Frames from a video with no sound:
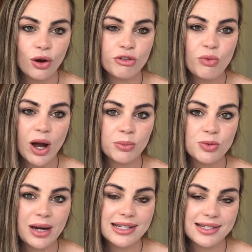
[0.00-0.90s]

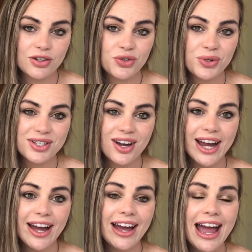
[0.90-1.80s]
overwhelmed by sexual
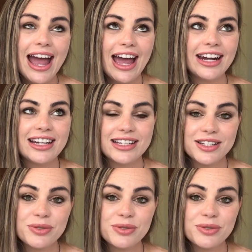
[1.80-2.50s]
desire, and it is